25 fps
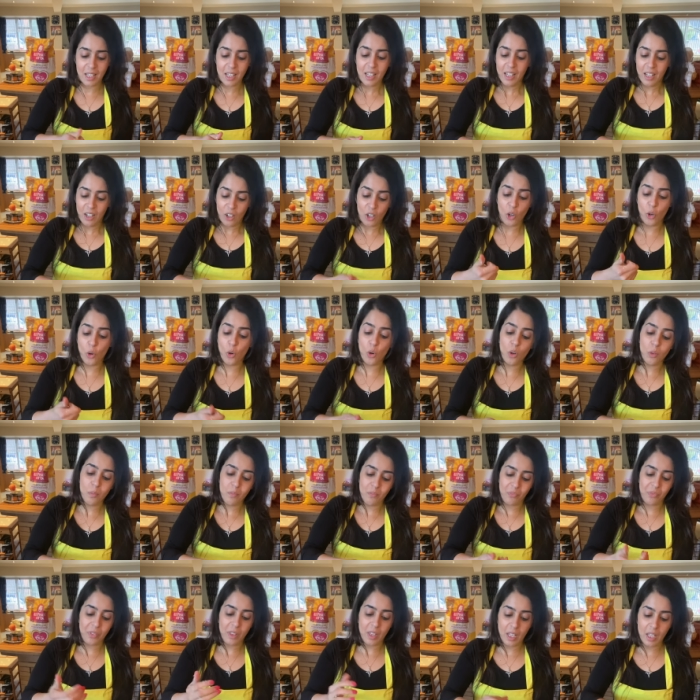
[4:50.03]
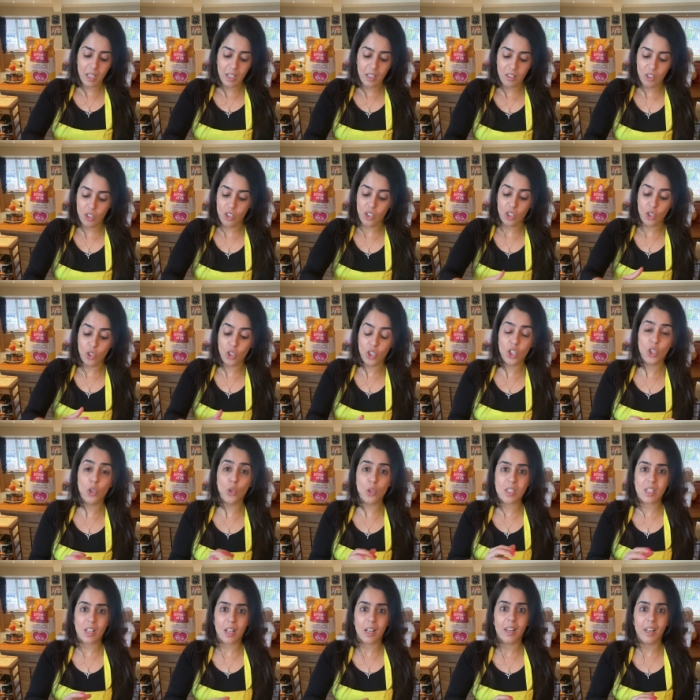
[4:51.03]
Or you use
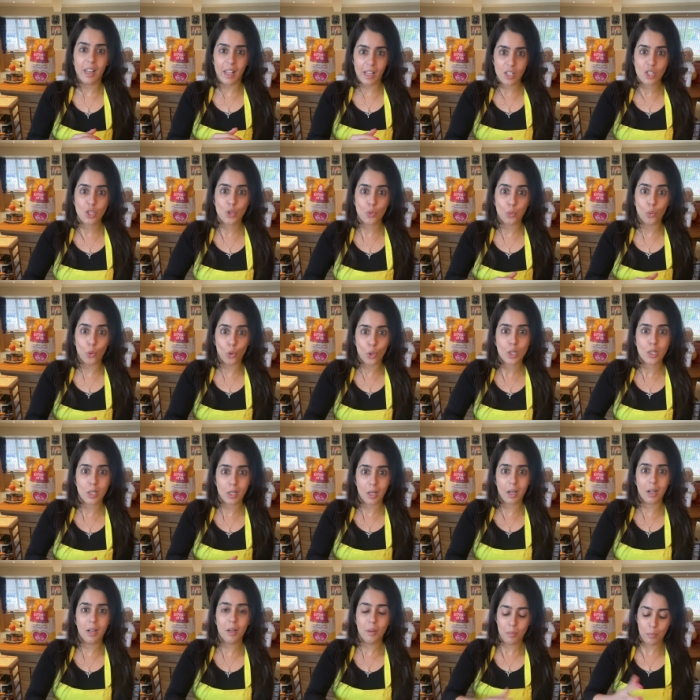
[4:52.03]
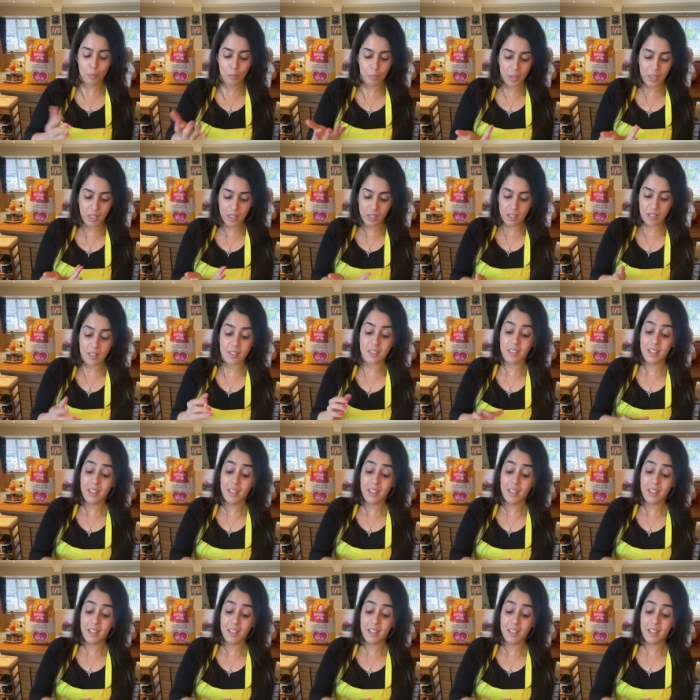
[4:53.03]
less water because